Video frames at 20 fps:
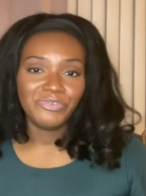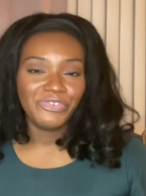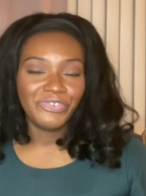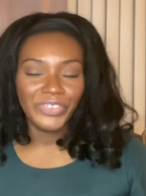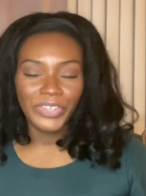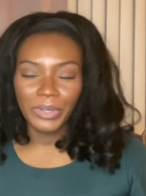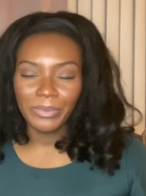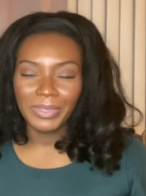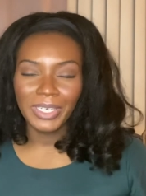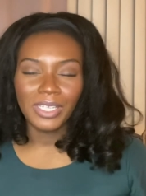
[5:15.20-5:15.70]

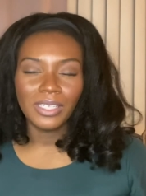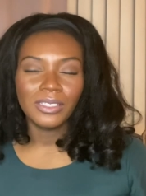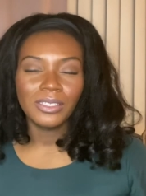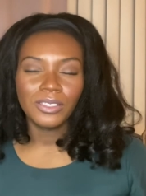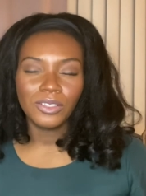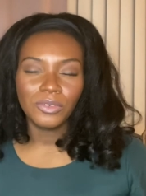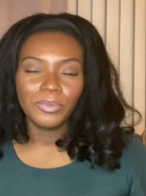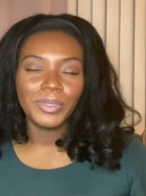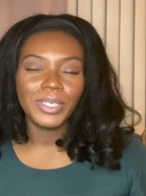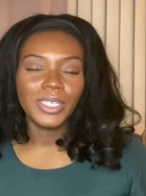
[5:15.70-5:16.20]
filming a
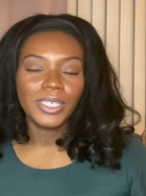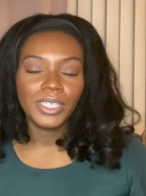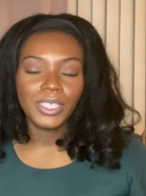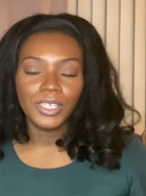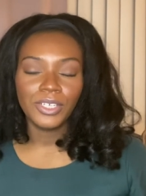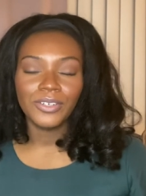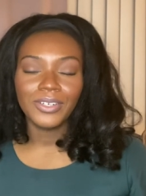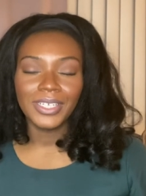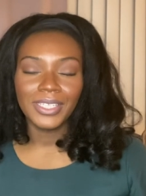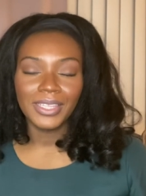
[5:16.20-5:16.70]
little bit
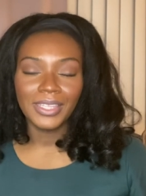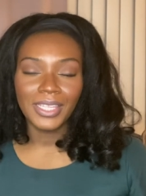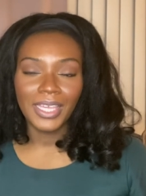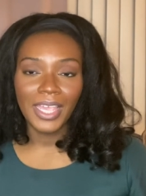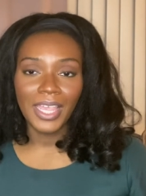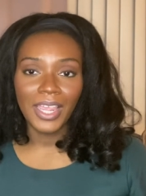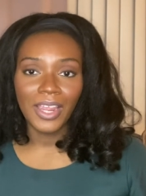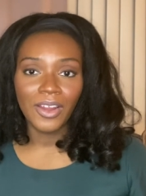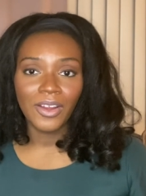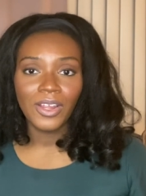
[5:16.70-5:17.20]
here and
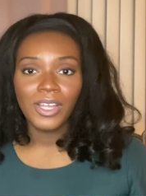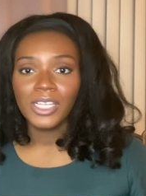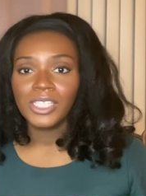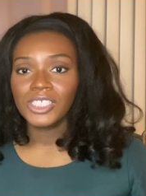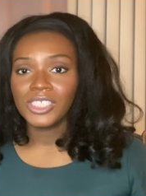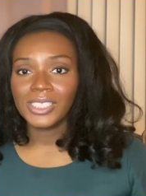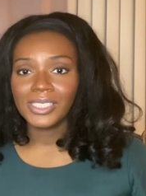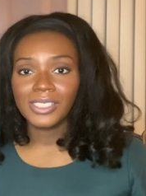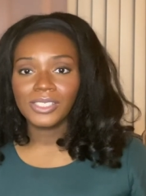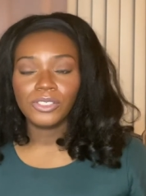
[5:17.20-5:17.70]
there
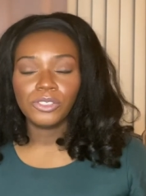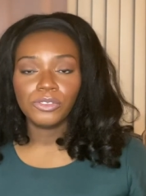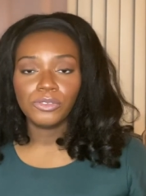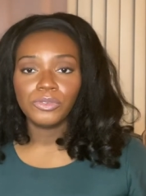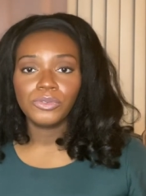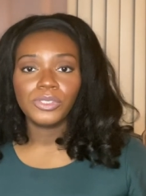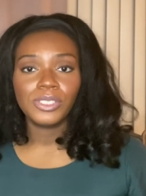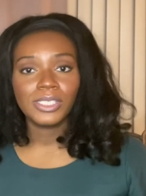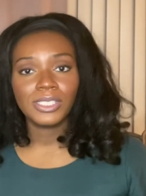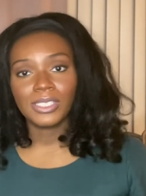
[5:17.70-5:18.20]
just
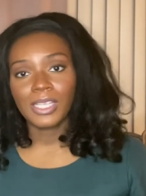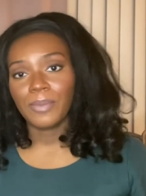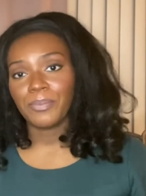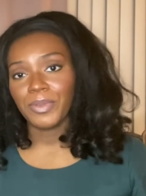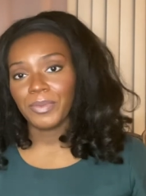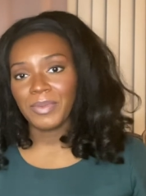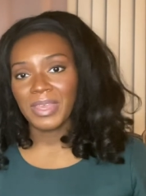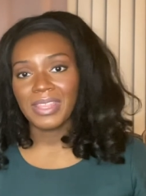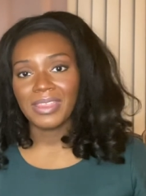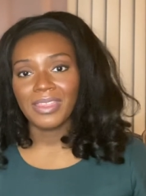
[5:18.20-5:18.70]
to
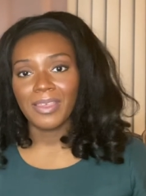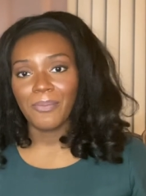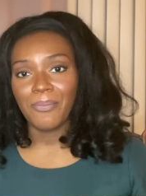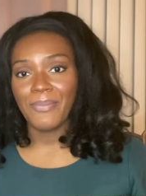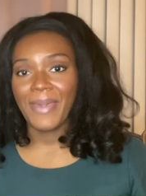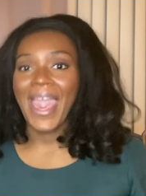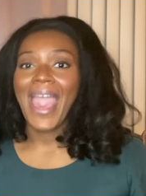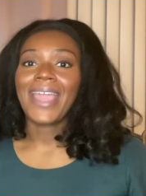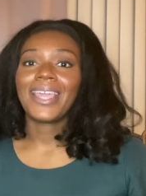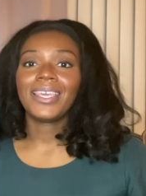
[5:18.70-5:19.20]
supplement the
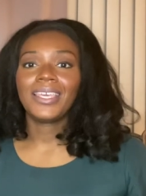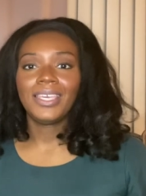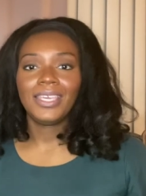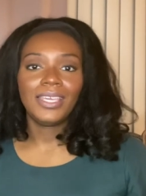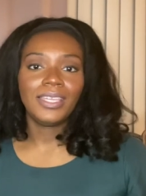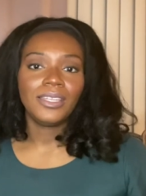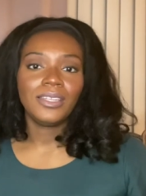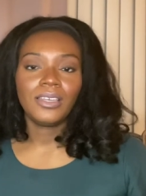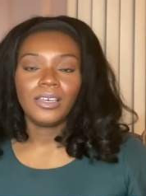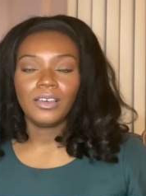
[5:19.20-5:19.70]
back
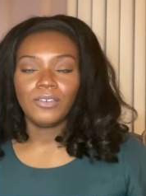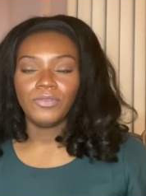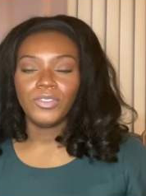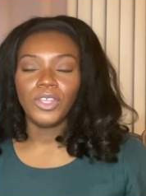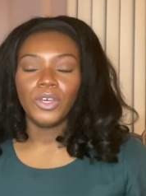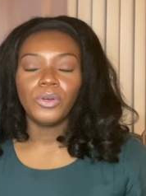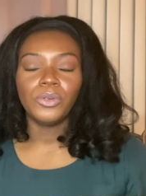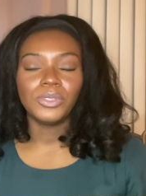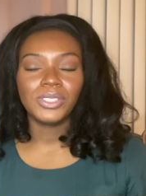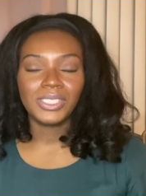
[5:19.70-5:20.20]
end of
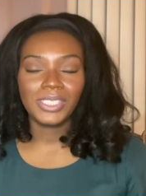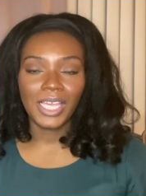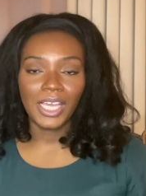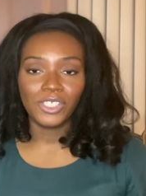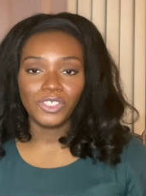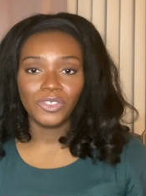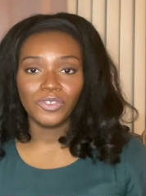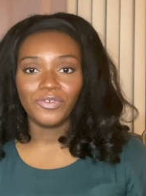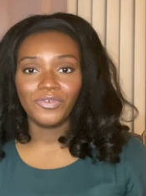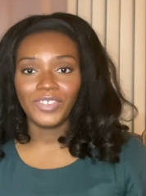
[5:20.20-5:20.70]
those
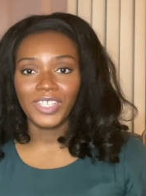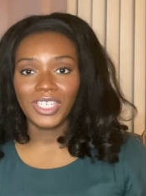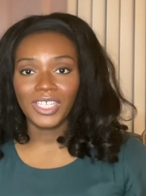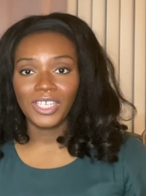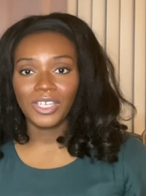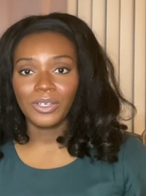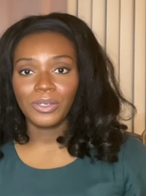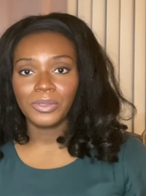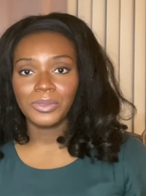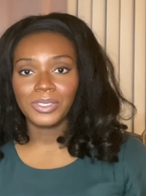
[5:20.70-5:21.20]
scheduled
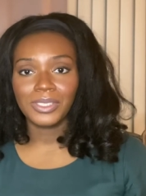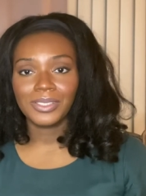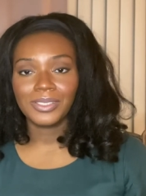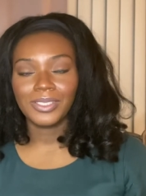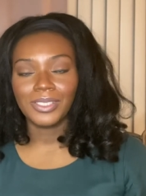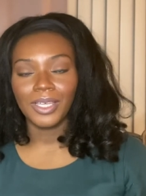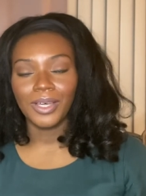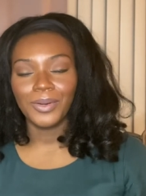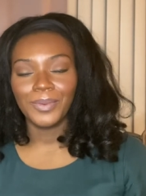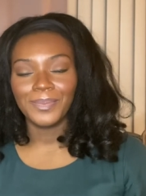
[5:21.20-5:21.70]
videos.
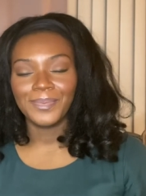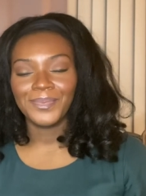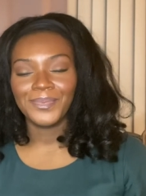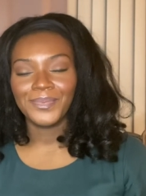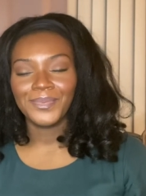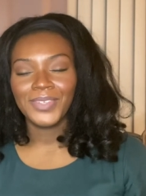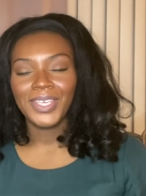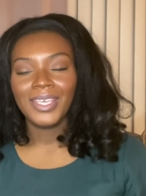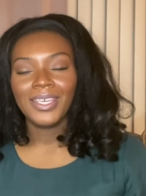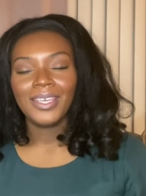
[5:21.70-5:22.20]
So
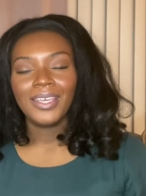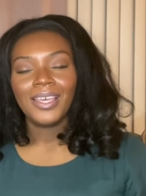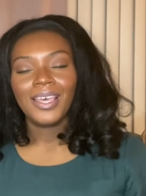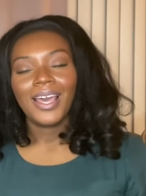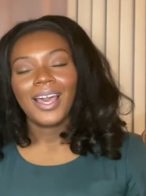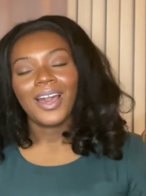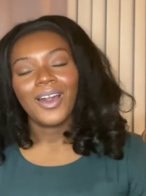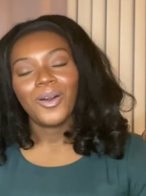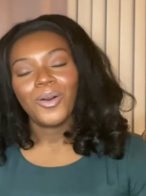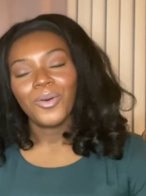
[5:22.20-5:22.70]

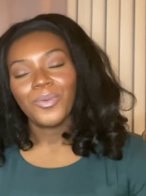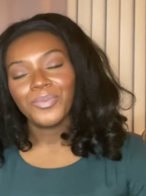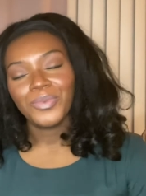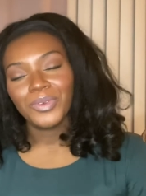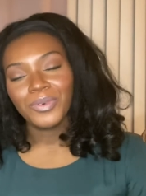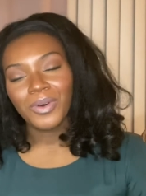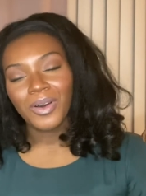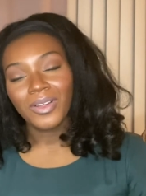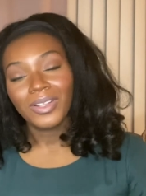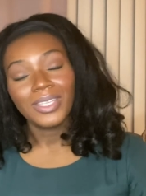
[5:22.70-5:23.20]
I hope
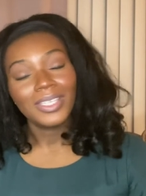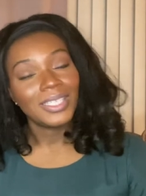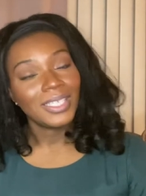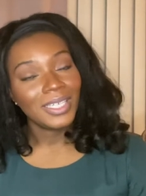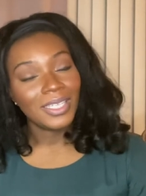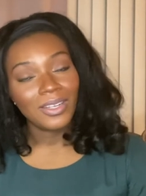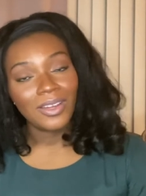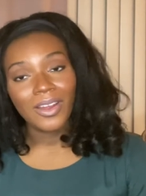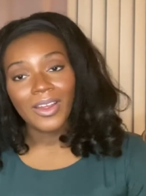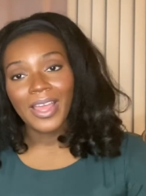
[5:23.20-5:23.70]
you all
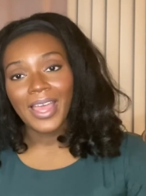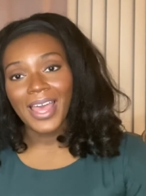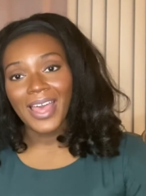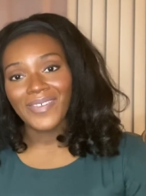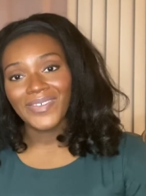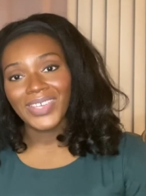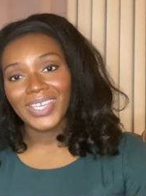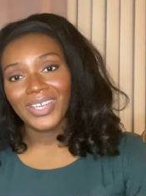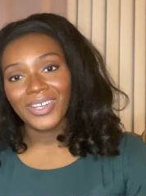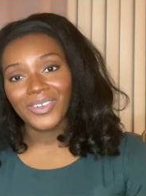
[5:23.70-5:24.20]
again are
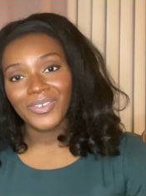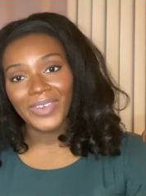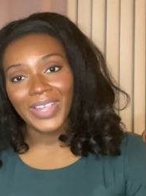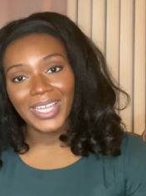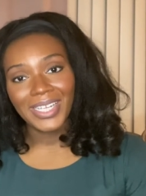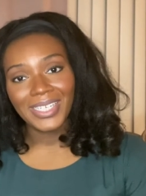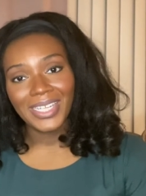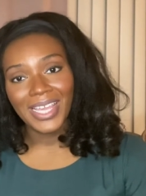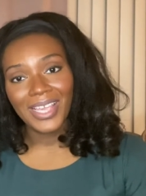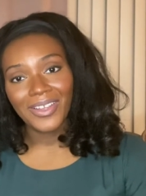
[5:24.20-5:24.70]
having a
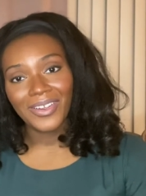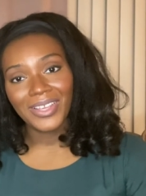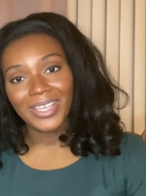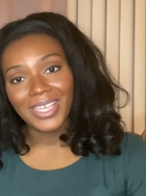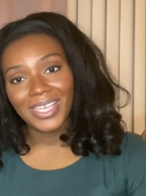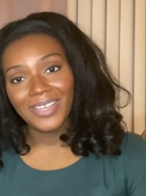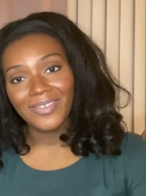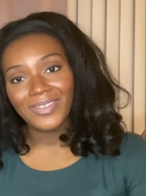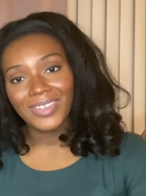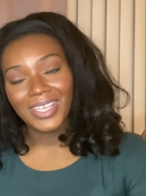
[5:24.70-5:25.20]
great day or
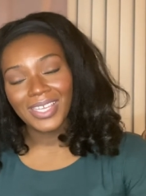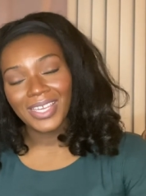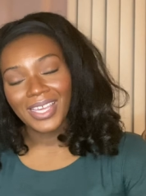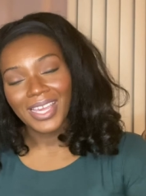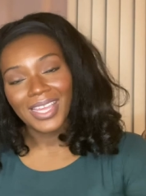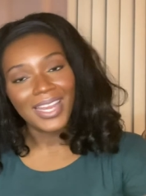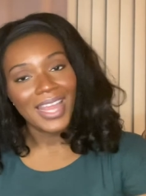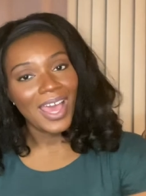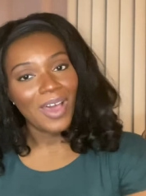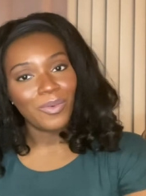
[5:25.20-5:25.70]
evening
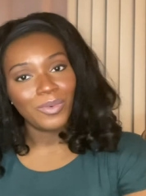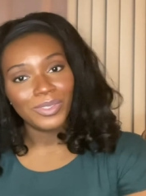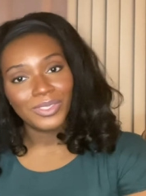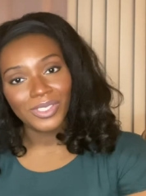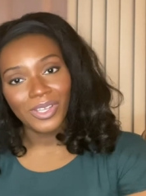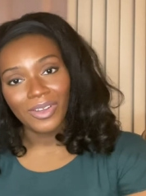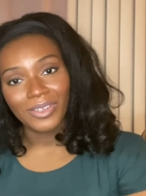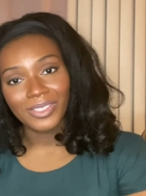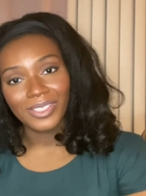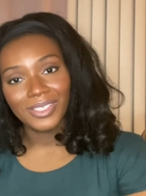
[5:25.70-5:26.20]
and I will
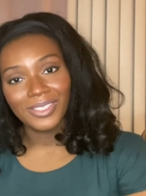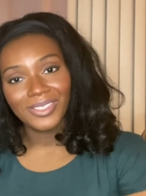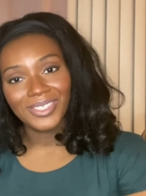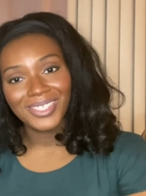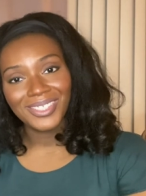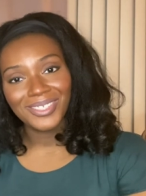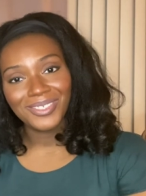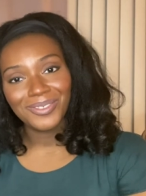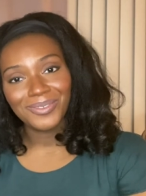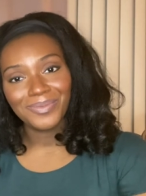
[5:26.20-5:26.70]
talk to you
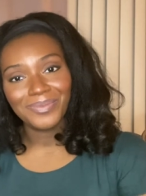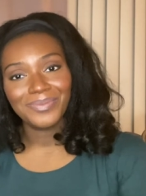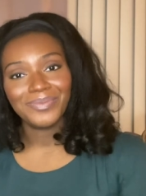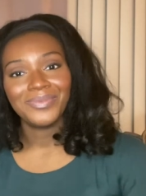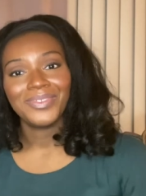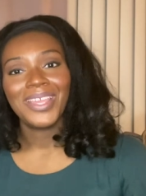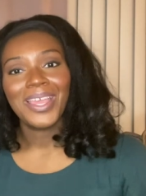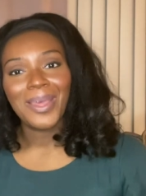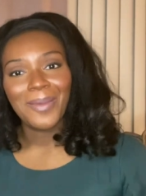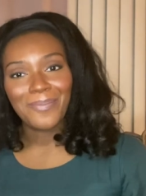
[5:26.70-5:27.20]
soon.
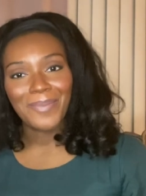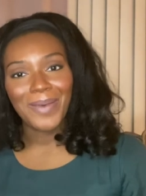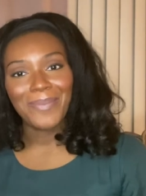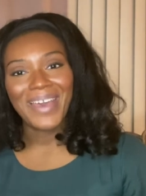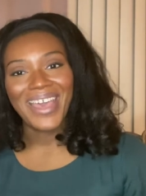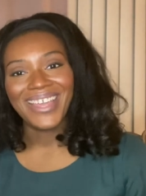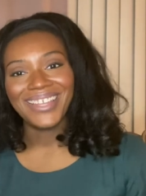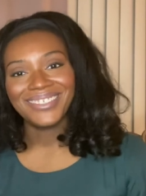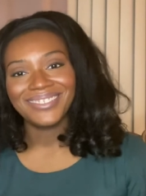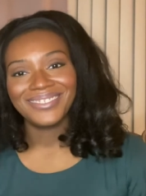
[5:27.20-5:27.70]
Bye-bye.